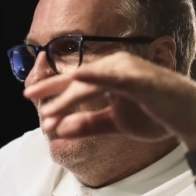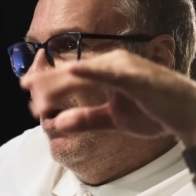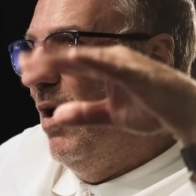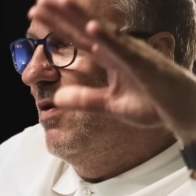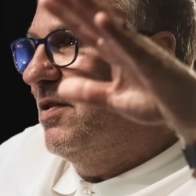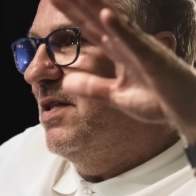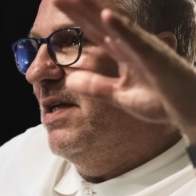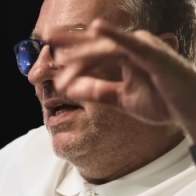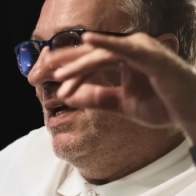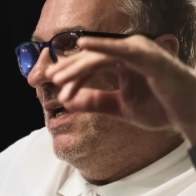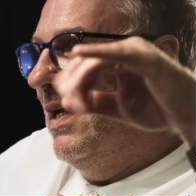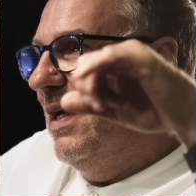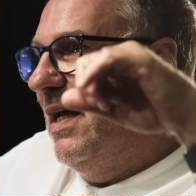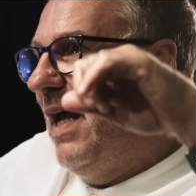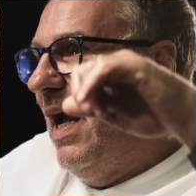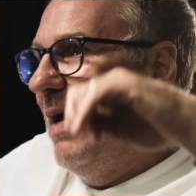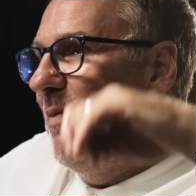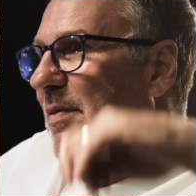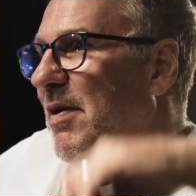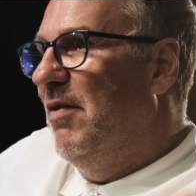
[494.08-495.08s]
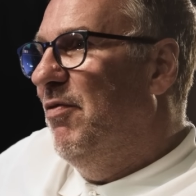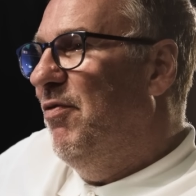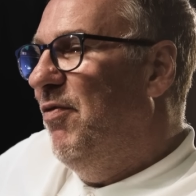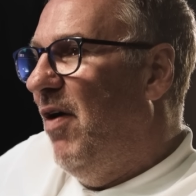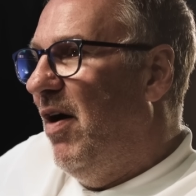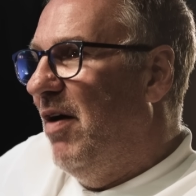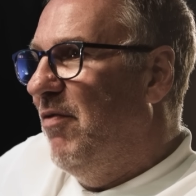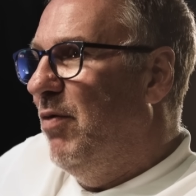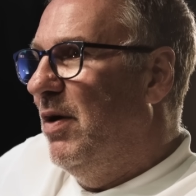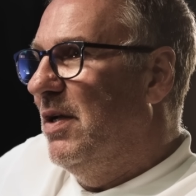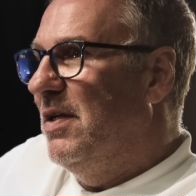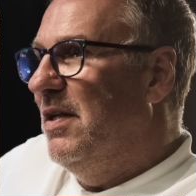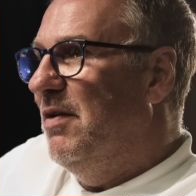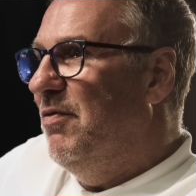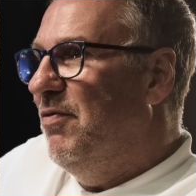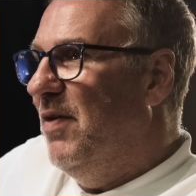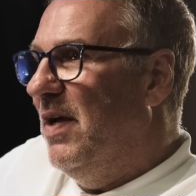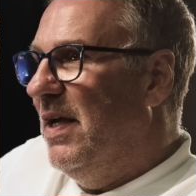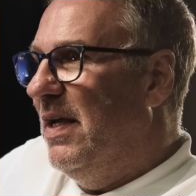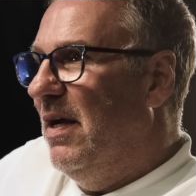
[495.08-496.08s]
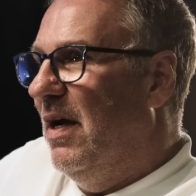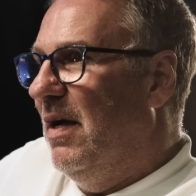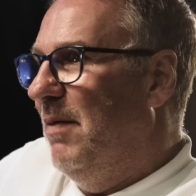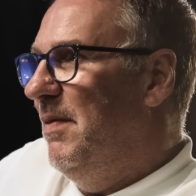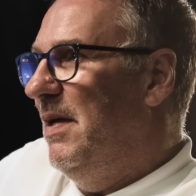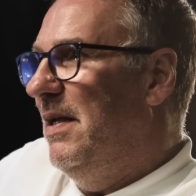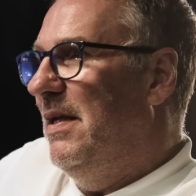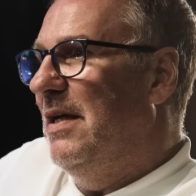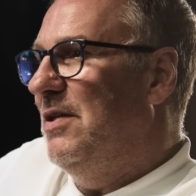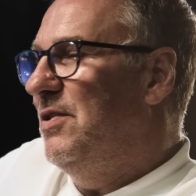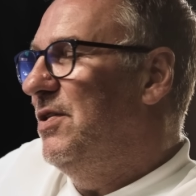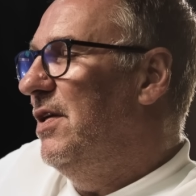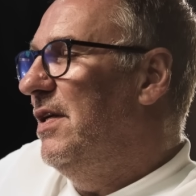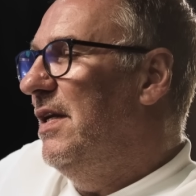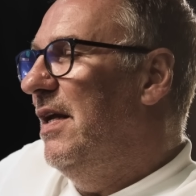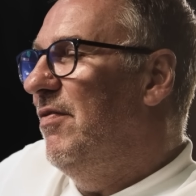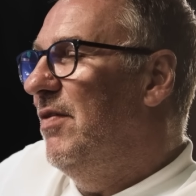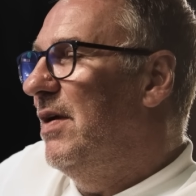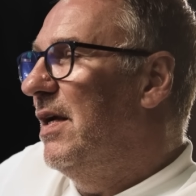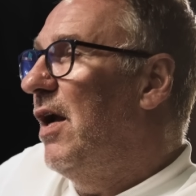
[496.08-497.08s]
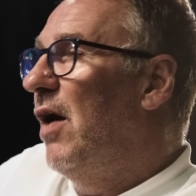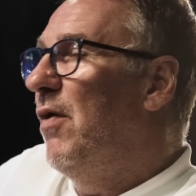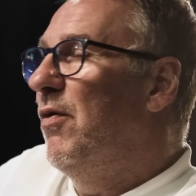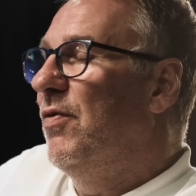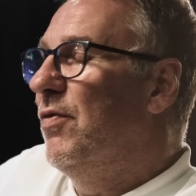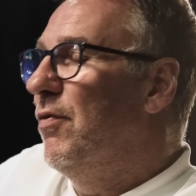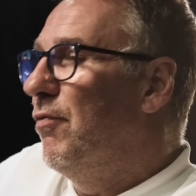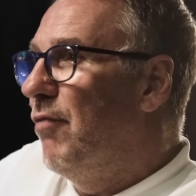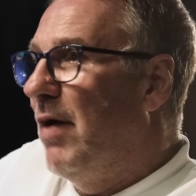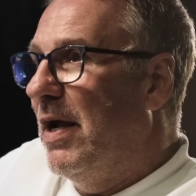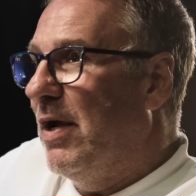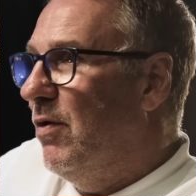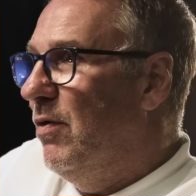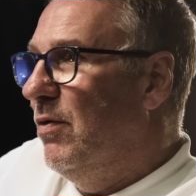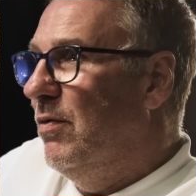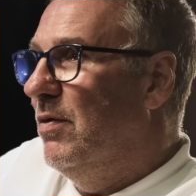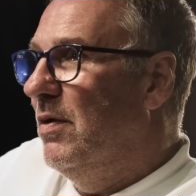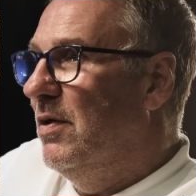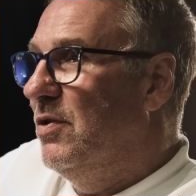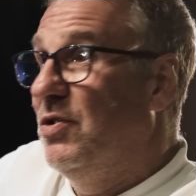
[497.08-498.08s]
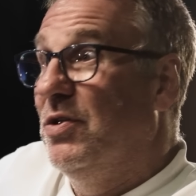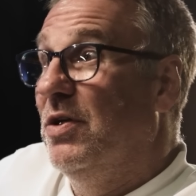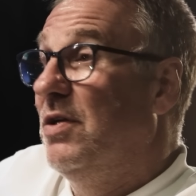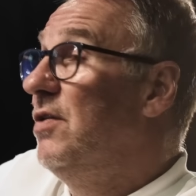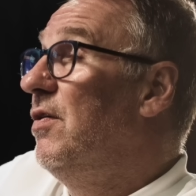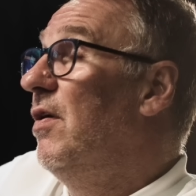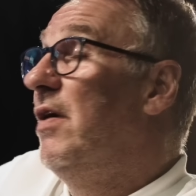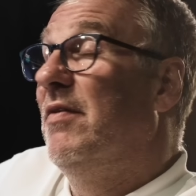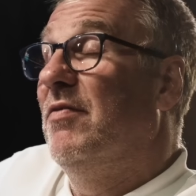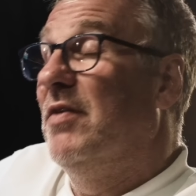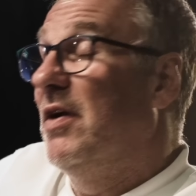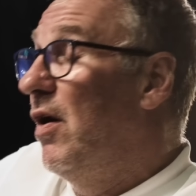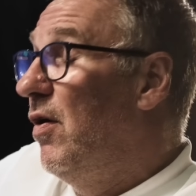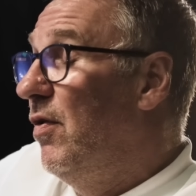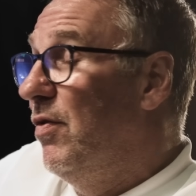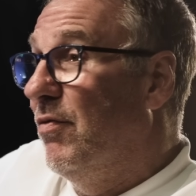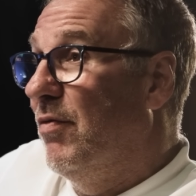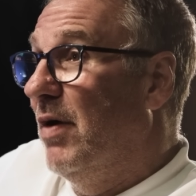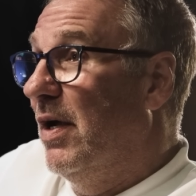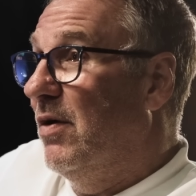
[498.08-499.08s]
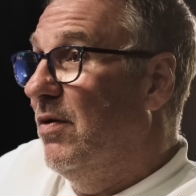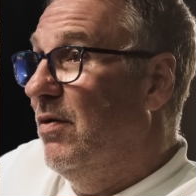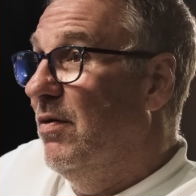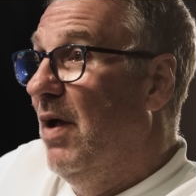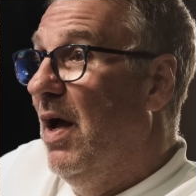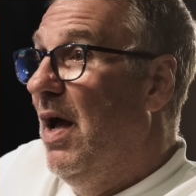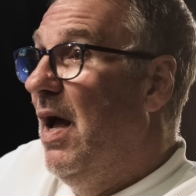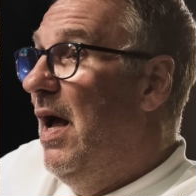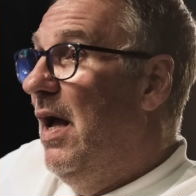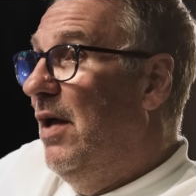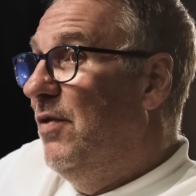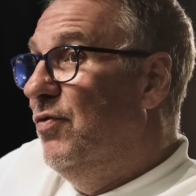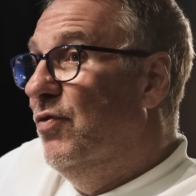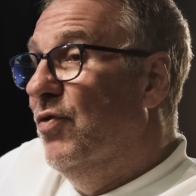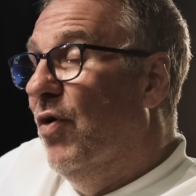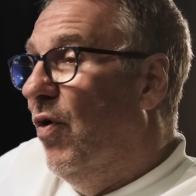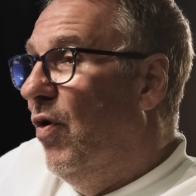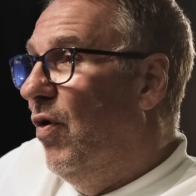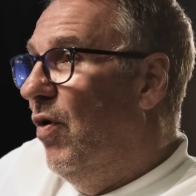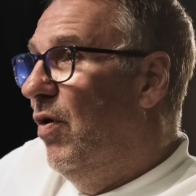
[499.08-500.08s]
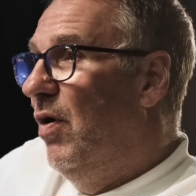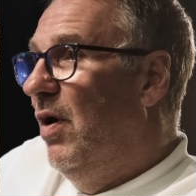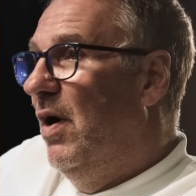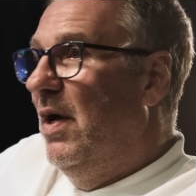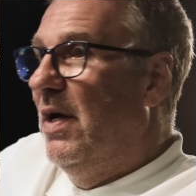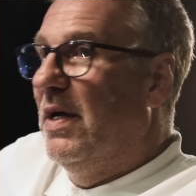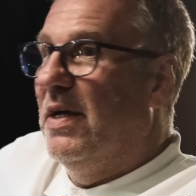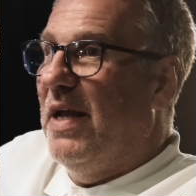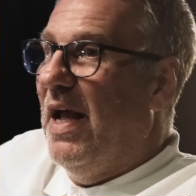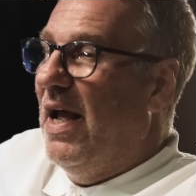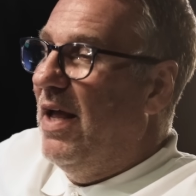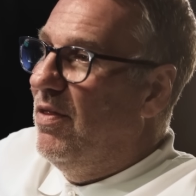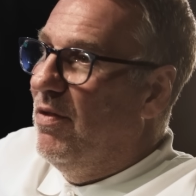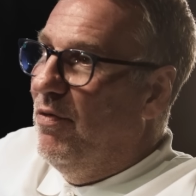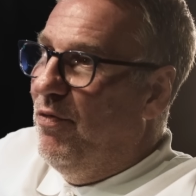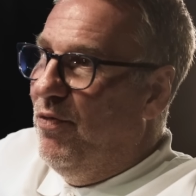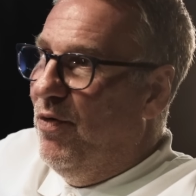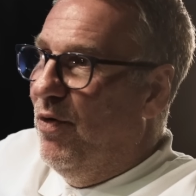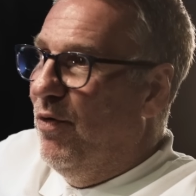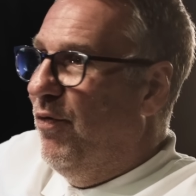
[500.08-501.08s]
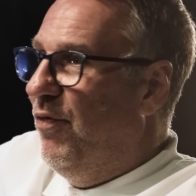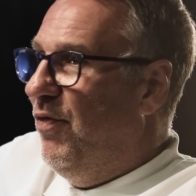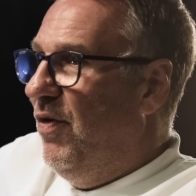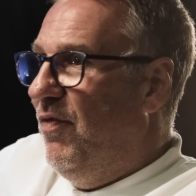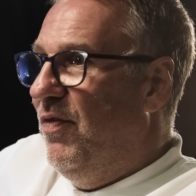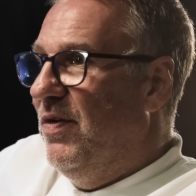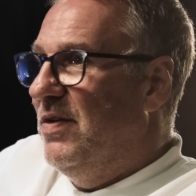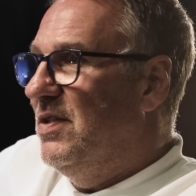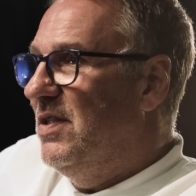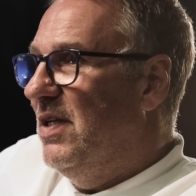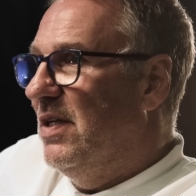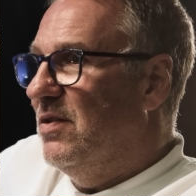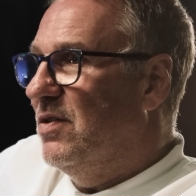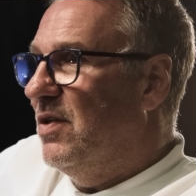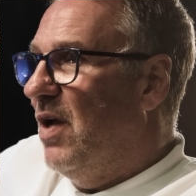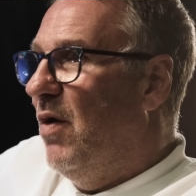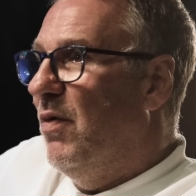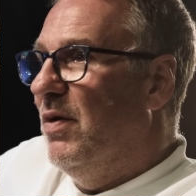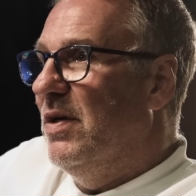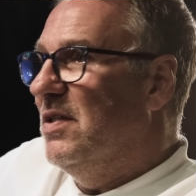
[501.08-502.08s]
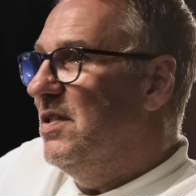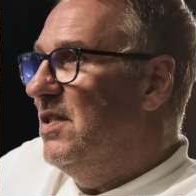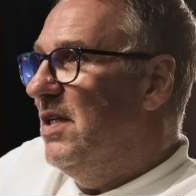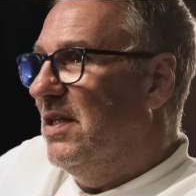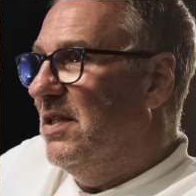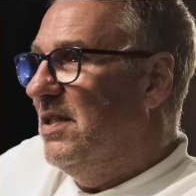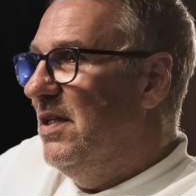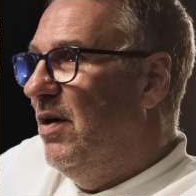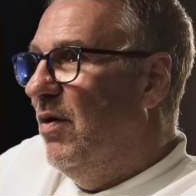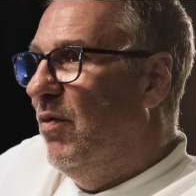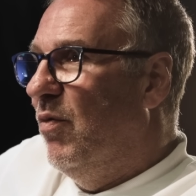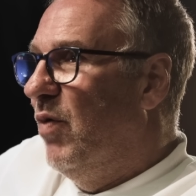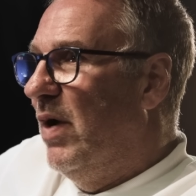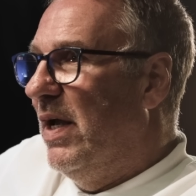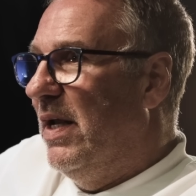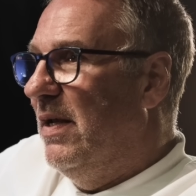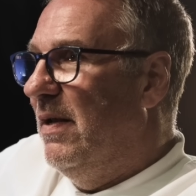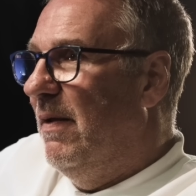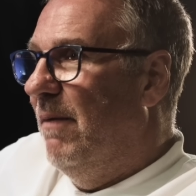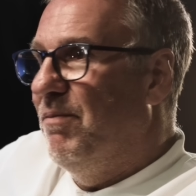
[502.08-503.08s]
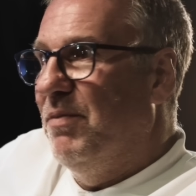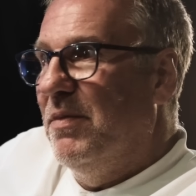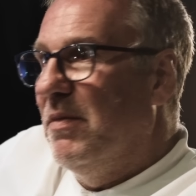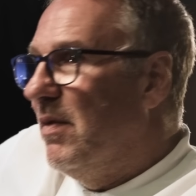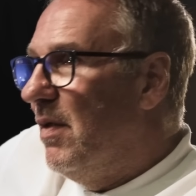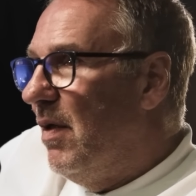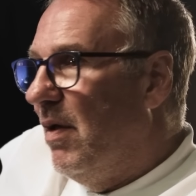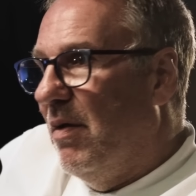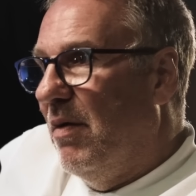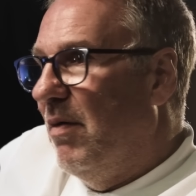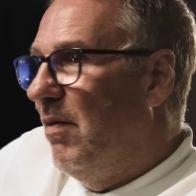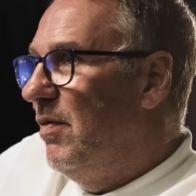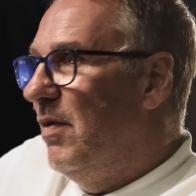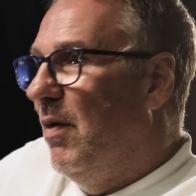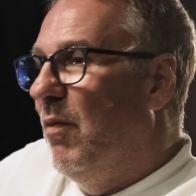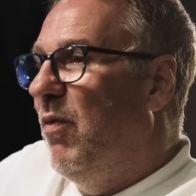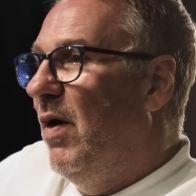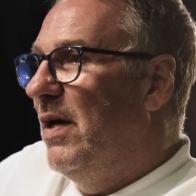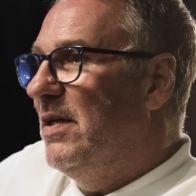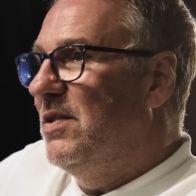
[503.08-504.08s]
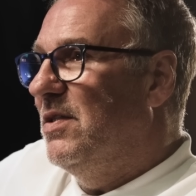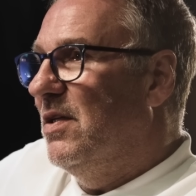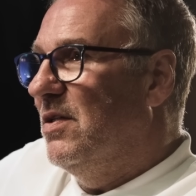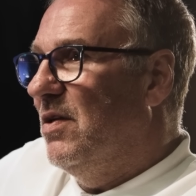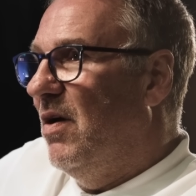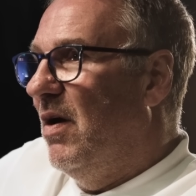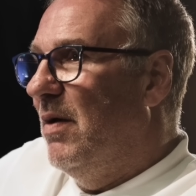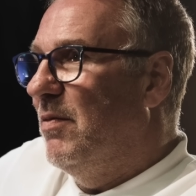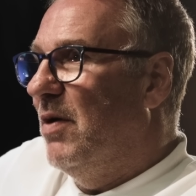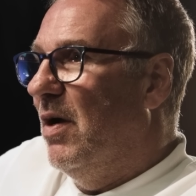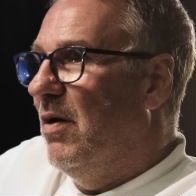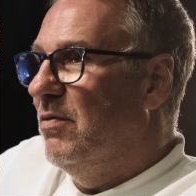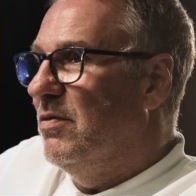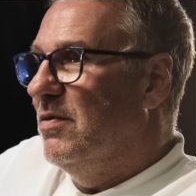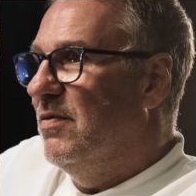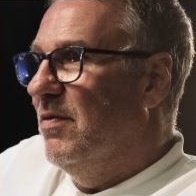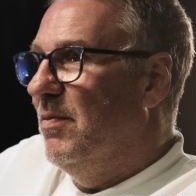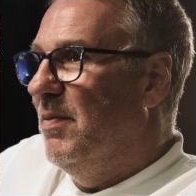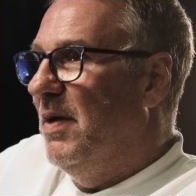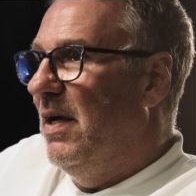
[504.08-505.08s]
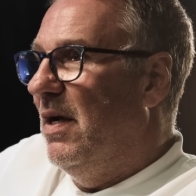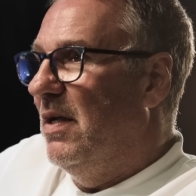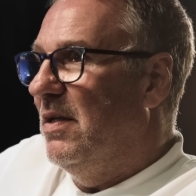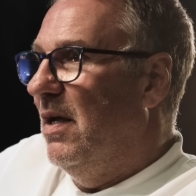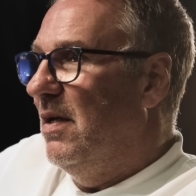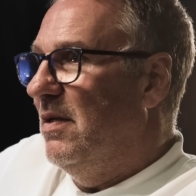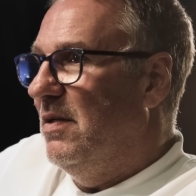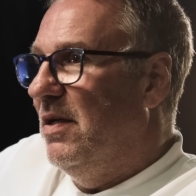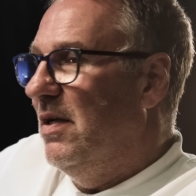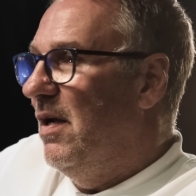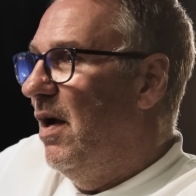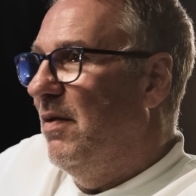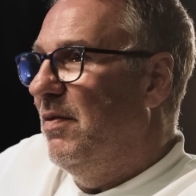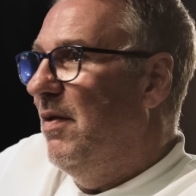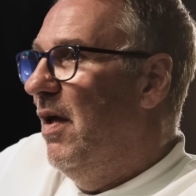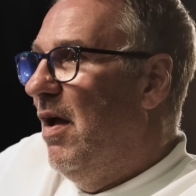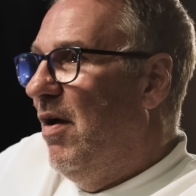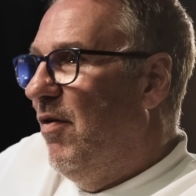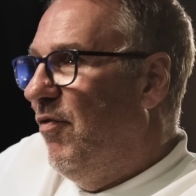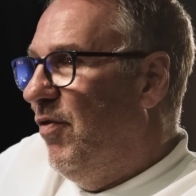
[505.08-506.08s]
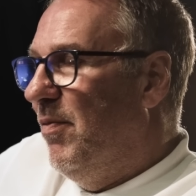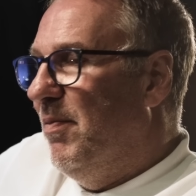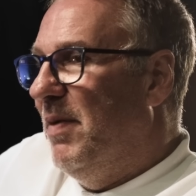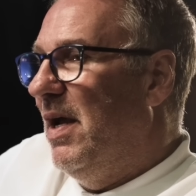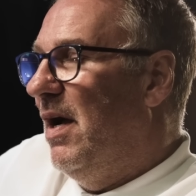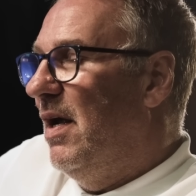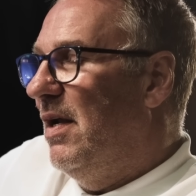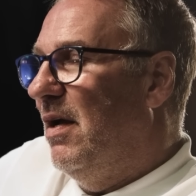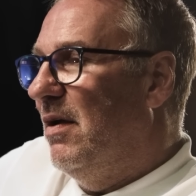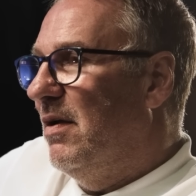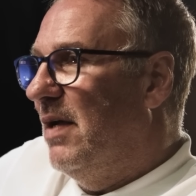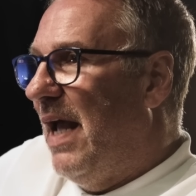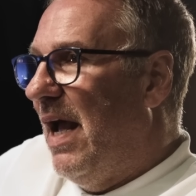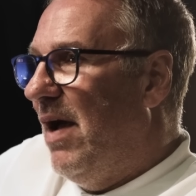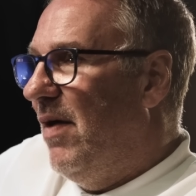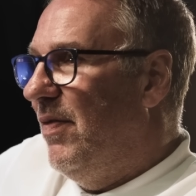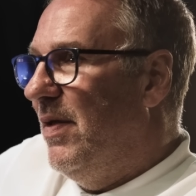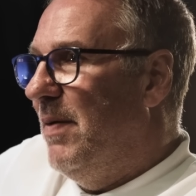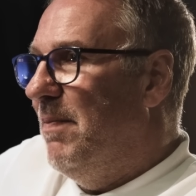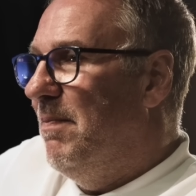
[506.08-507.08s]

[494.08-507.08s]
last kick of the game in a 5 1 defeat. I mean, that shouldn't even go on the record. It should not even go on the record, nor getting the full fifth and sixth goal in a 6 0 win. They're waste of time goals for me. I, you know, for me, I don't count